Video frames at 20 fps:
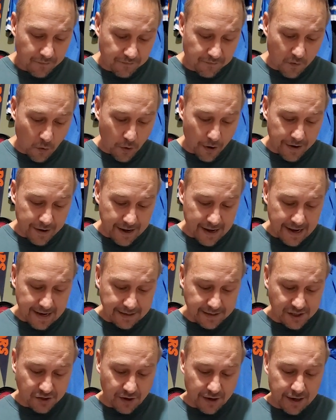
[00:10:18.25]
4-8
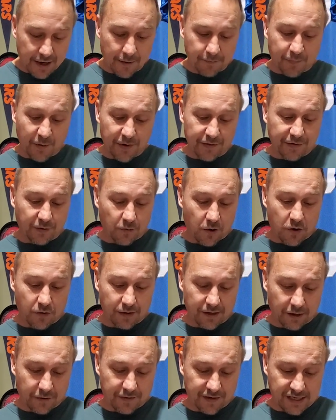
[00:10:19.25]
straight up on the
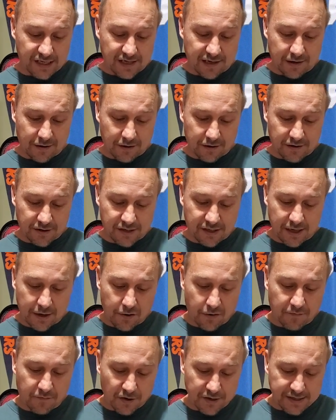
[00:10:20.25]
road are the Steelers. The
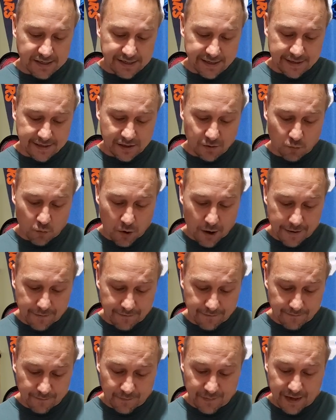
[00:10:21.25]
over is
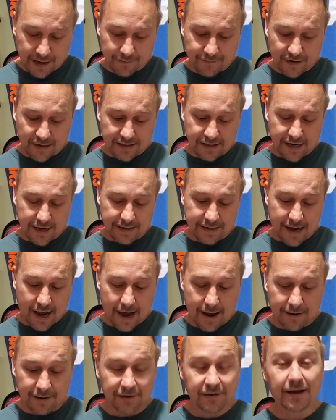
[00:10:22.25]
6-1 in this
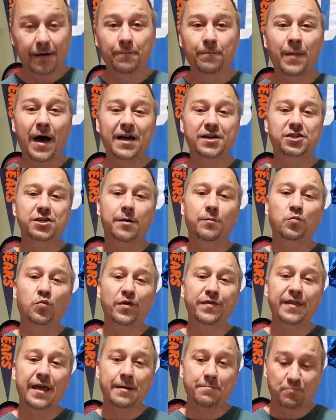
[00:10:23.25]
head-to-head matchup
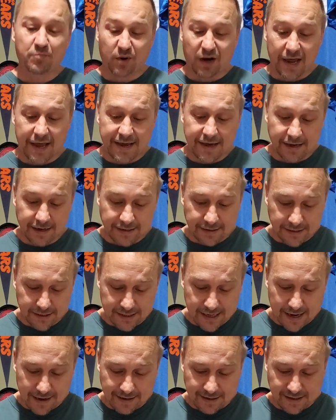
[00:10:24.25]
when they play in
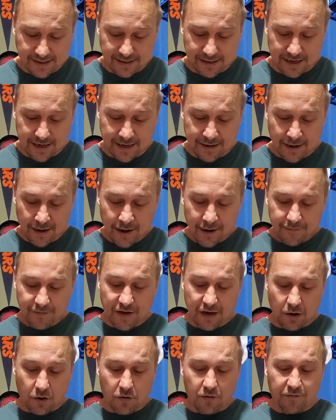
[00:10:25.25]
Tennessee.
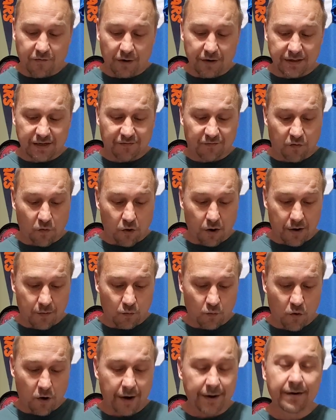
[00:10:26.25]
The over is
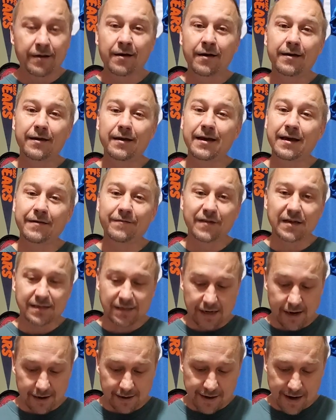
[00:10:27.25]
4-1 in
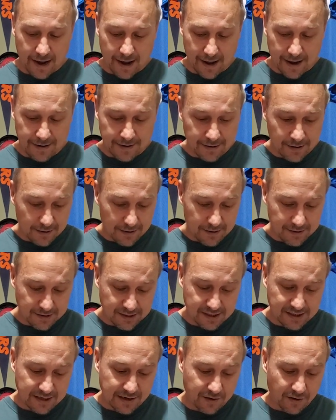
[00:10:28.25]
this head-to-head
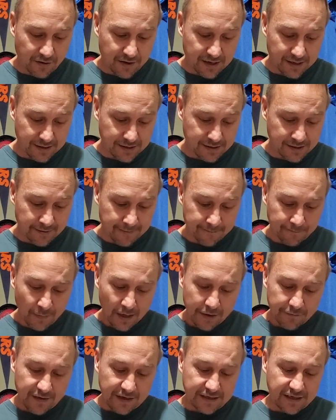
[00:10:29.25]
series.
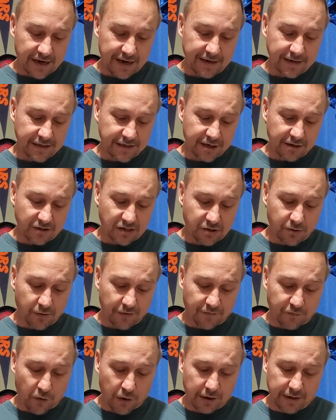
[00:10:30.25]
The Titans, they're
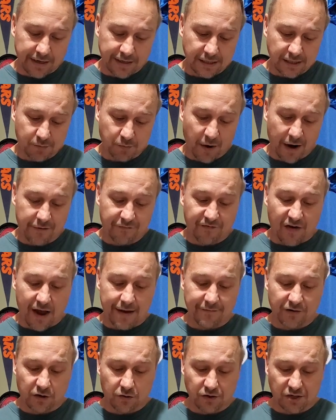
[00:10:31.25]
2-4 against spread,
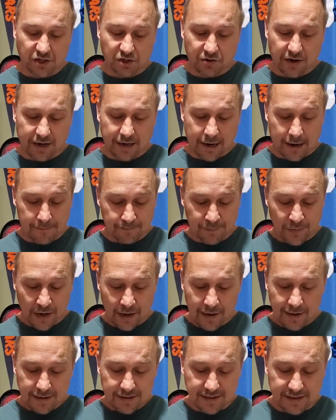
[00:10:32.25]
5-0 straight up,
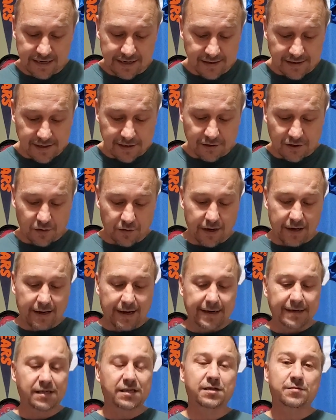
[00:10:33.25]
6-3
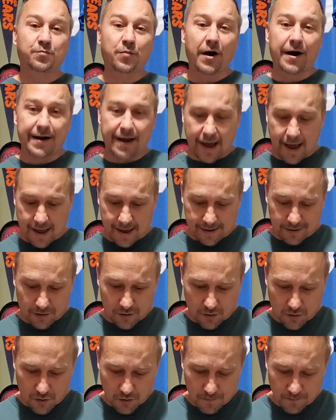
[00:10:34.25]
against spread at
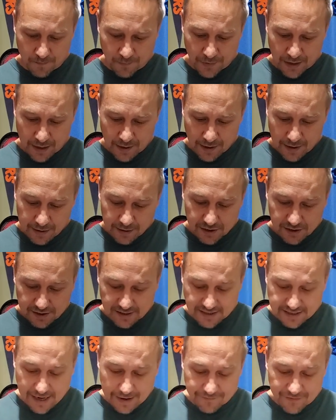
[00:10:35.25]
home,
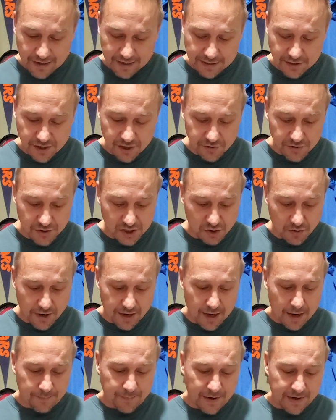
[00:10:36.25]
7-2
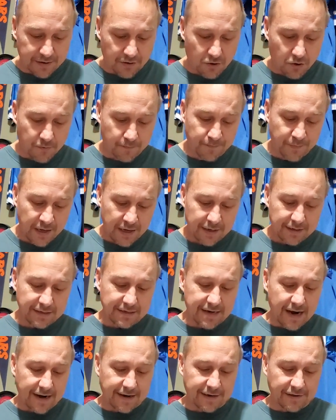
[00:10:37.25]
straight up at home,
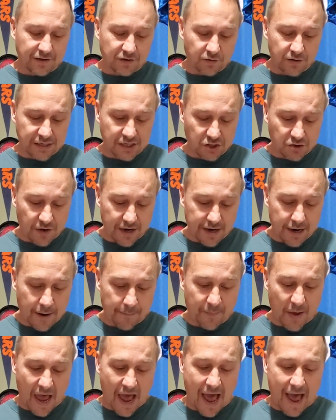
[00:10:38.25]
9-3 straight
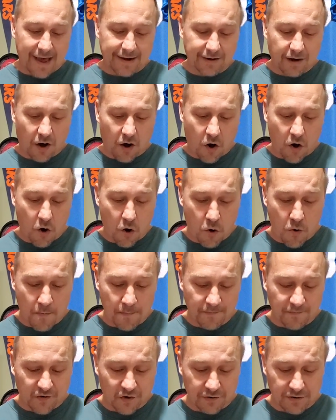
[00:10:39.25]
up at
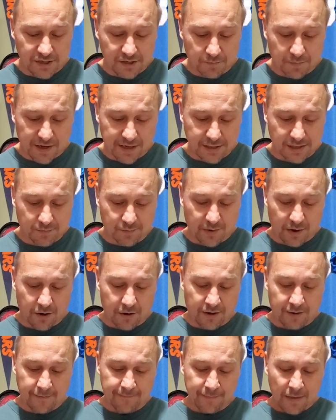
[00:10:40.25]
home versus
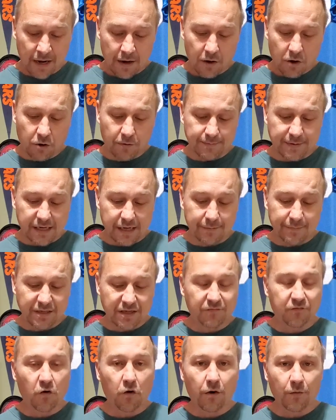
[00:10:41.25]
Pittsburgh. Home team is
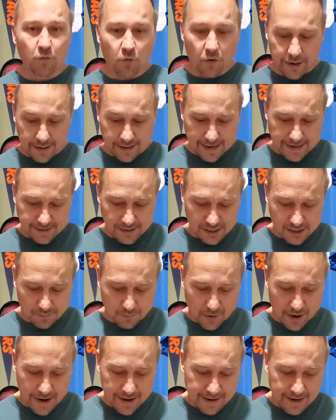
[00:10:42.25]
4-1 against
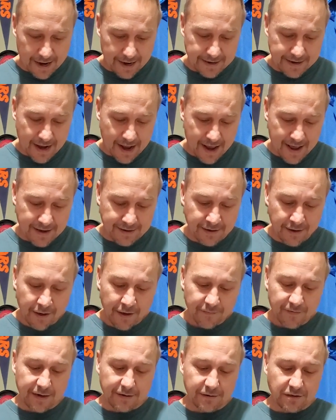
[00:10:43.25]
spread head-to-head.
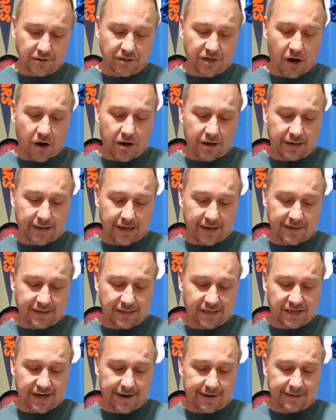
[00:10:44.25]
The underdog
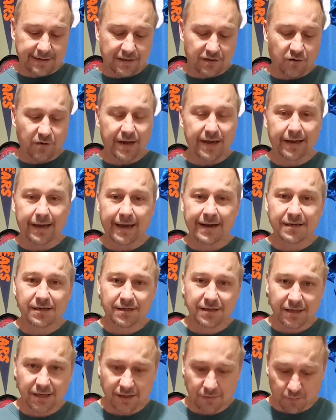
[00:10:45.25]
is 10-3 against
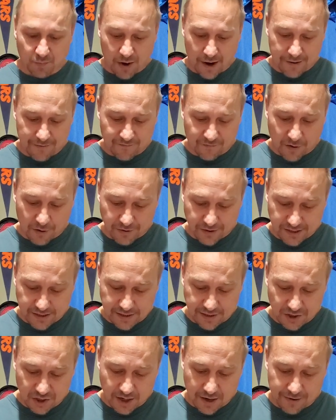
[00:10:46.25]
the spread versus
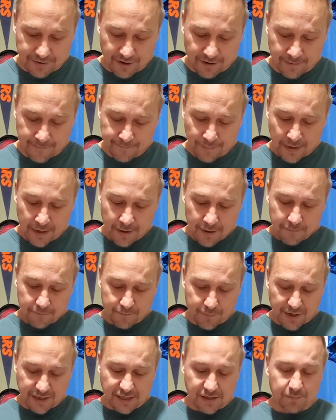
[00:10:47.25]
each other.
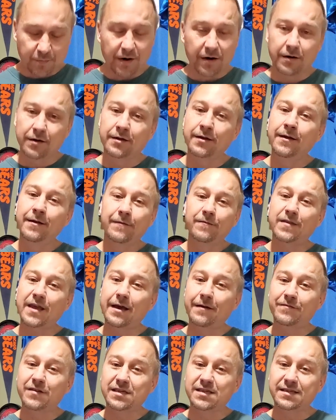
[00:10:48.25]
Pittsburgh, they
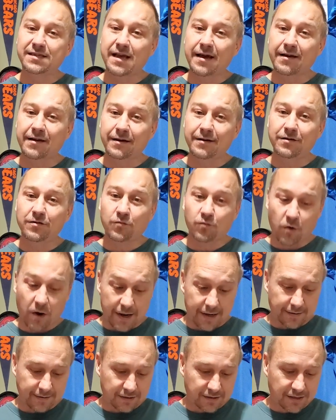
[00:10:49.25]
have the
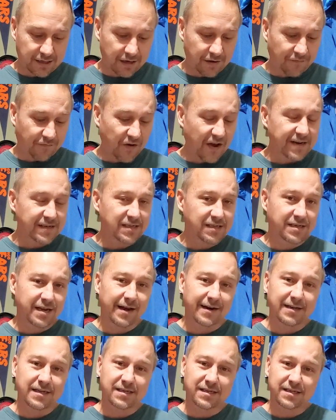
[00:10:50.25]
second-ranked defense.
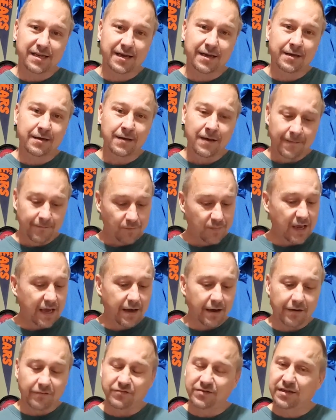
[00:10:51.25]
Tennessee, they
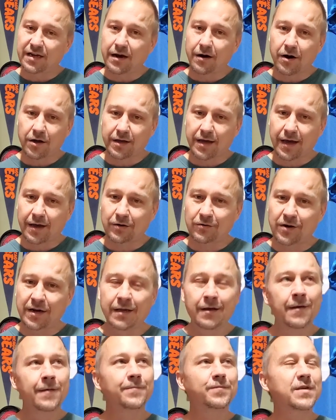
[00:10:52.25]
have Derrick
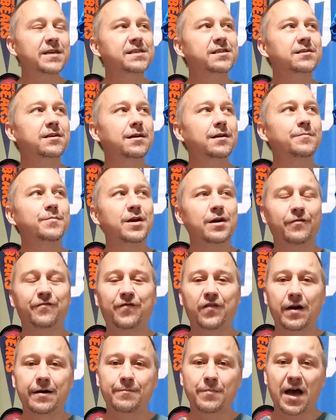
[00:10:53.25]
Henry. This is going to be a
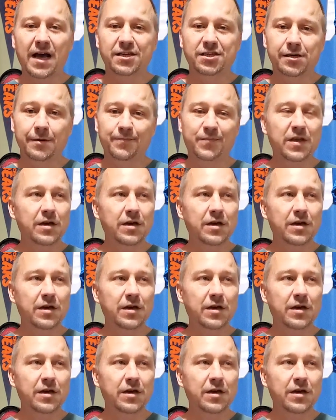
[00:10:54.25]
fun matchup.